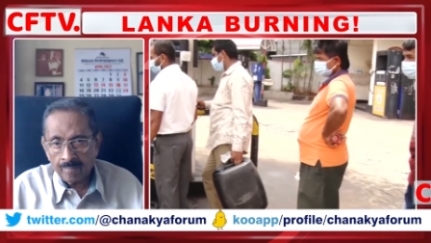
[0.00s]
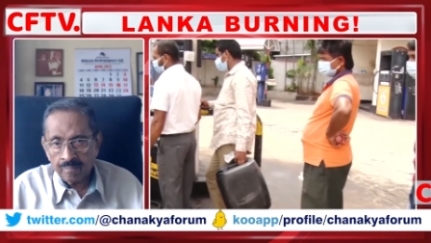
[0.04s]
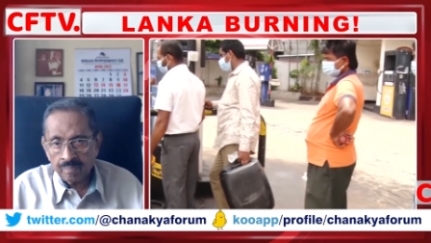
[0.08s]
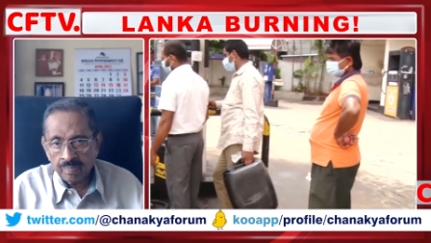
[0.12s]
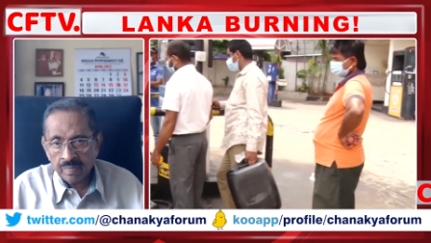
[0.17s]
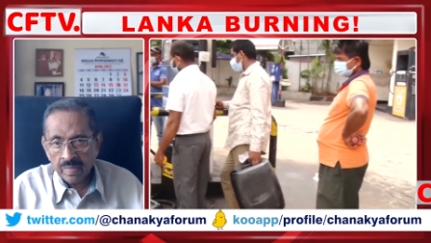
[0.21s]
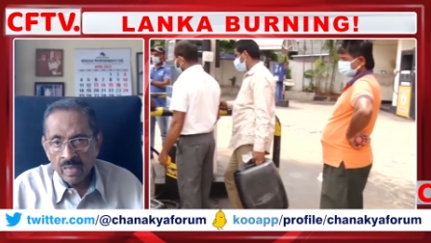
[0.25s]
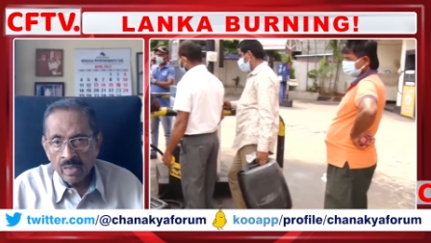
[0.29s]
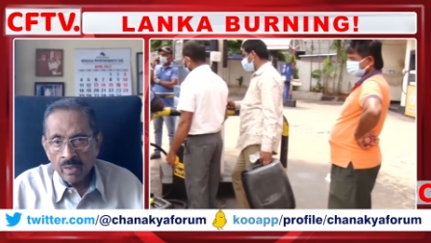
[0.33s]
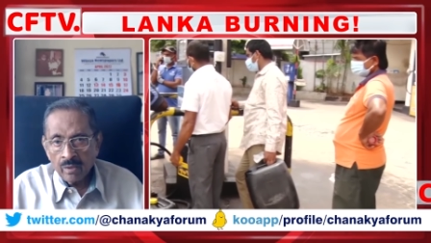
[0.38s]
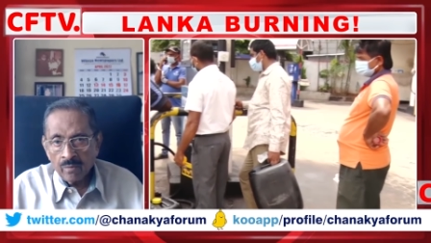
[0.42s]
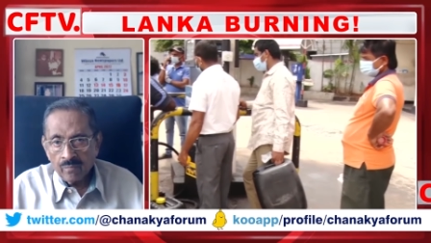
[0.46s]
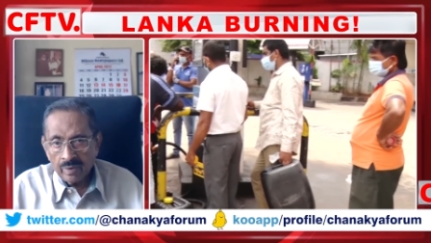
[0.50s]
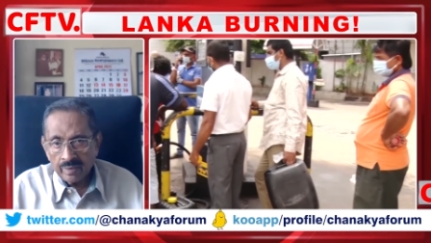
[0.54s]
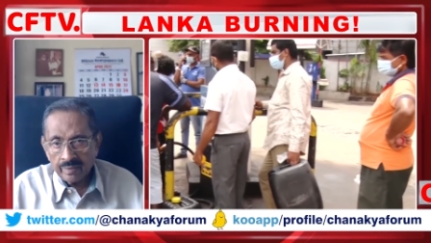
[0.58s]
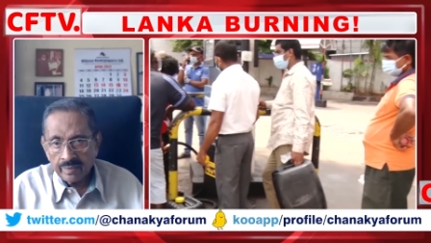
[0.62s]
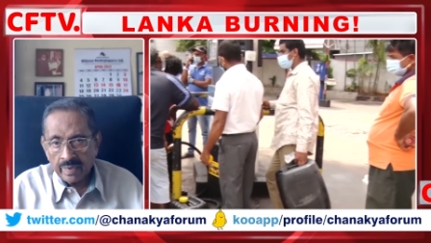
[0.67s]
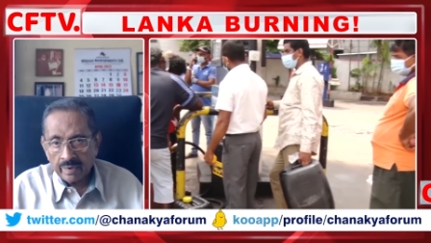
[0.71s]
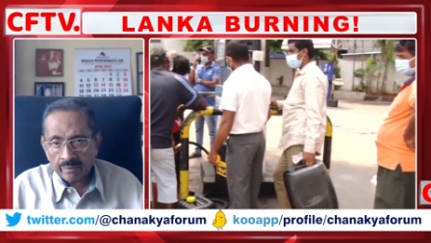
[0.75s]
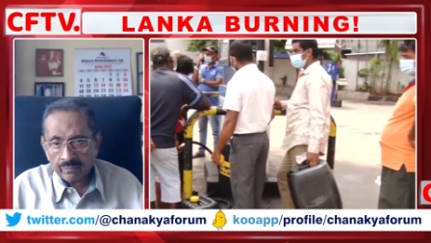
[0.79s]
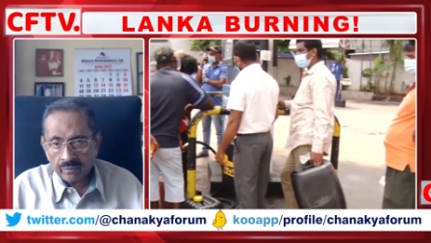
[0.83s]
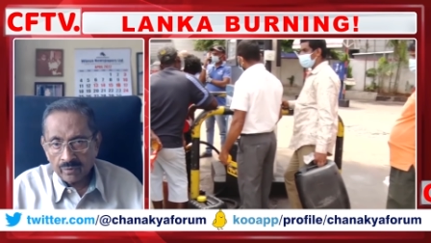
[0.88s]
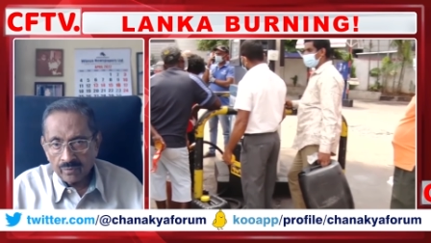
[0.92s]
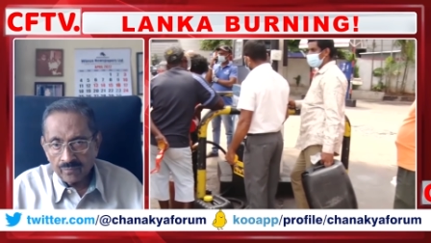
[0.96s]
Yes. When
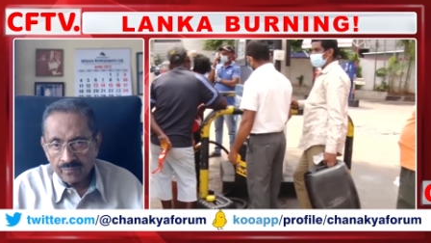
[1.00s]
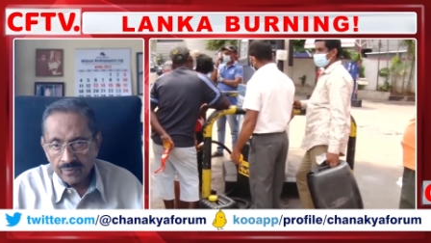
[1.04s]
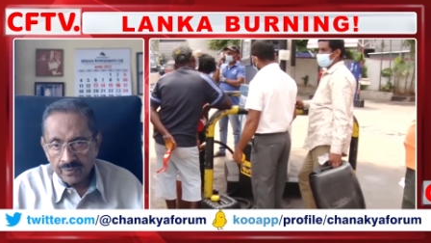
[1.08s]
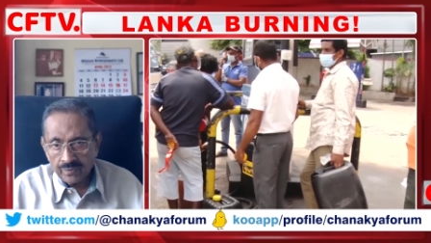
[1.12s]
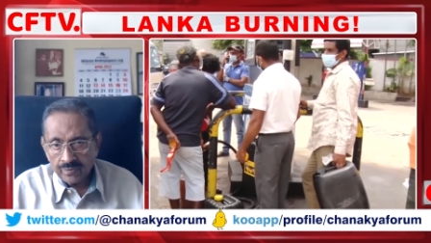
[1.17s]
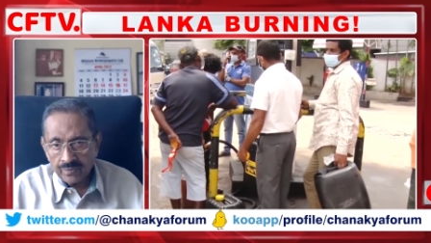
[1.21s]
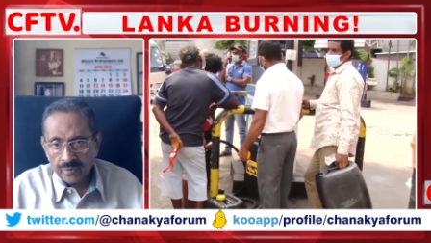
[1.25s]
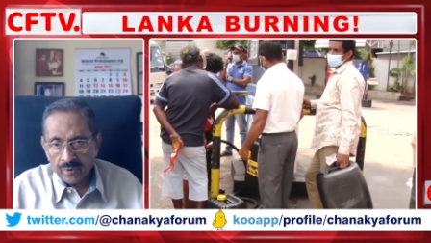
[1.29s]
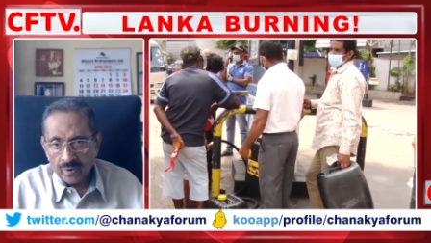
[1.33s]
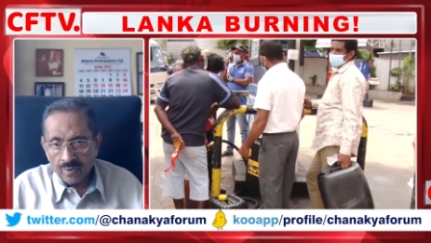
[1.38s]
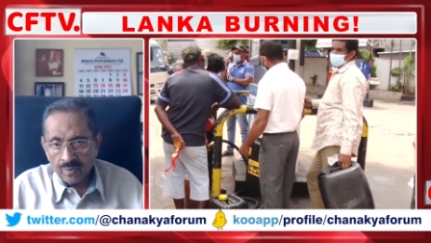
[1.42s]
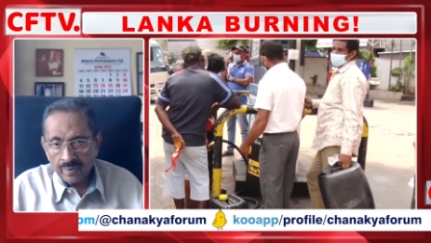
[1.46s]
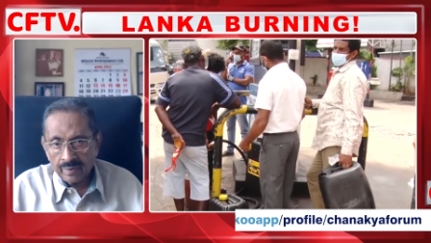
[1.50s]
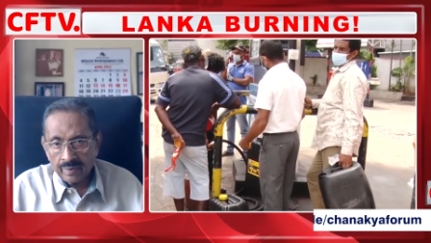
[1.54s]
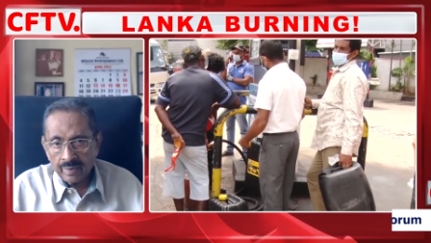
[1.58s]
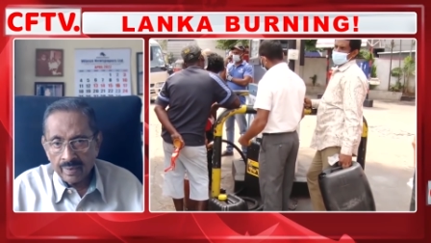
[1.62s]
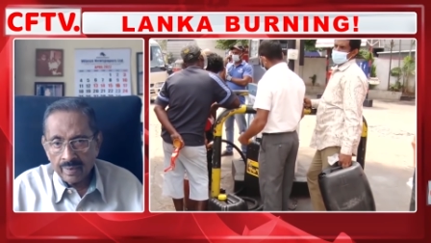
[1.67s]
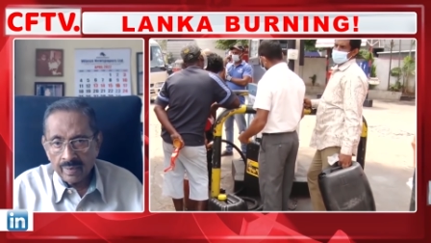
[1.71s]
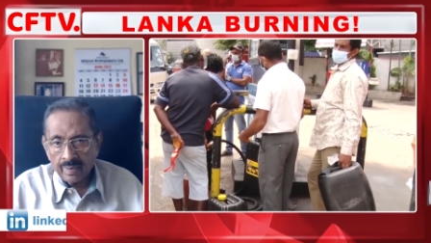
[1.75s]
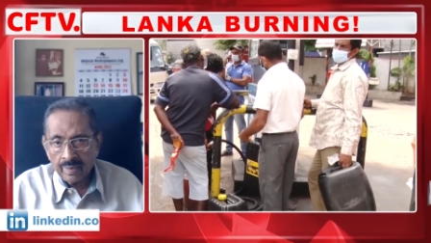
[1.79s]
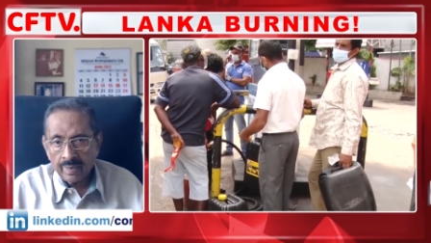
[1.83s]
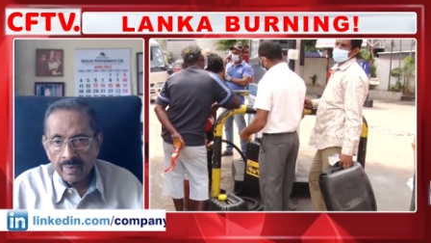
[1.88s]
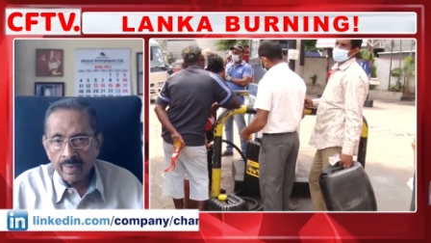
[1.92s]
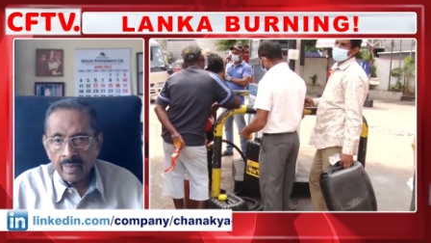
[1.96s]
that was withdrawn,
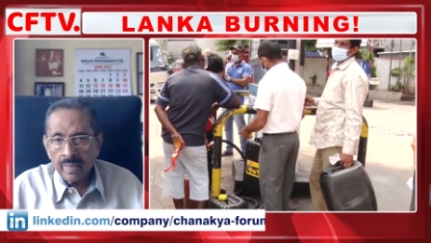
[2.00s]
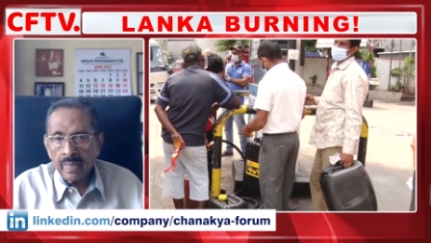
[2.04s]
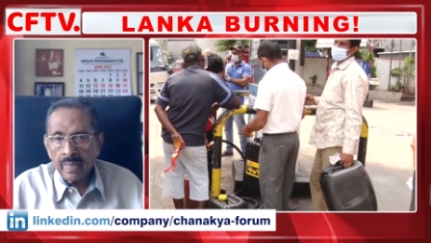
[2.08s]
uh,